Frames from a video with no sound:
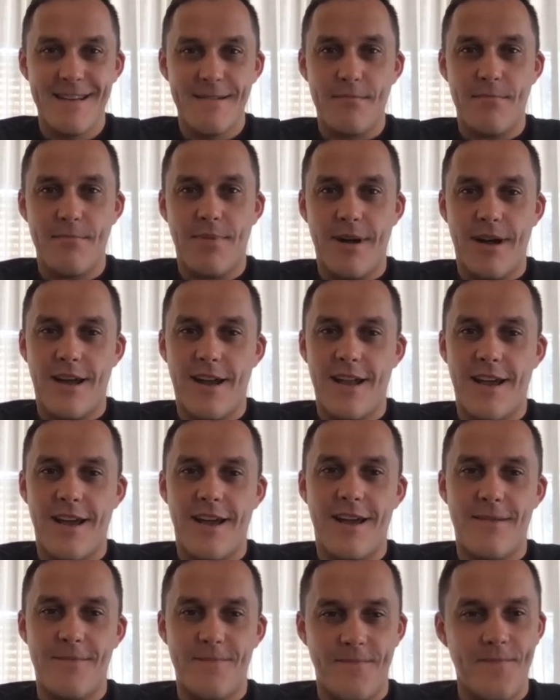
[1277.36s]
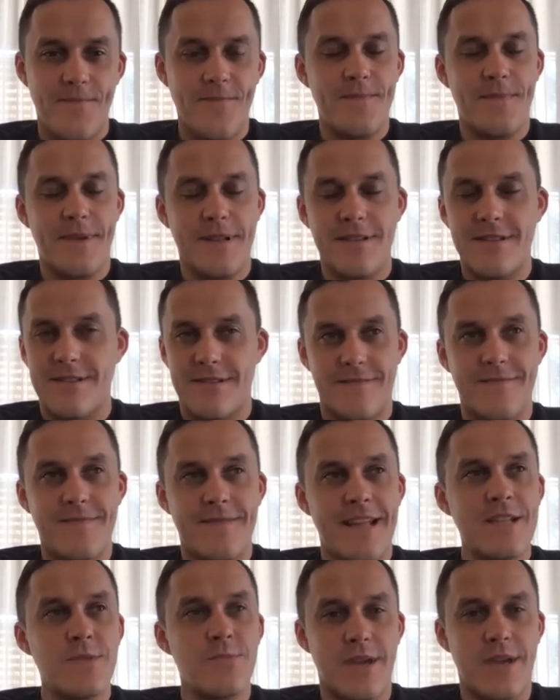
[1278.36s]
But
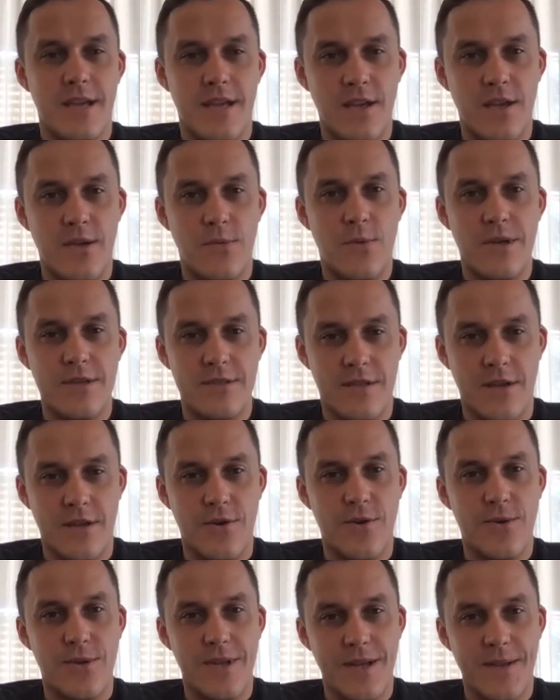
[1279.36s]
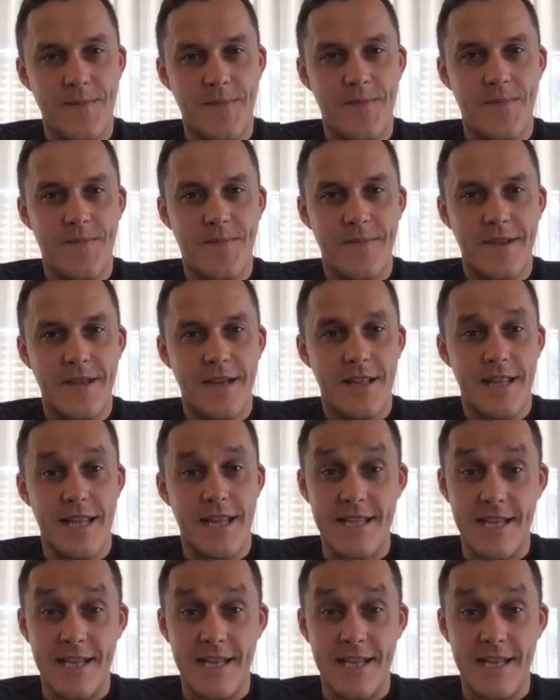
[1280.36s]
that's why he was the goalie. Like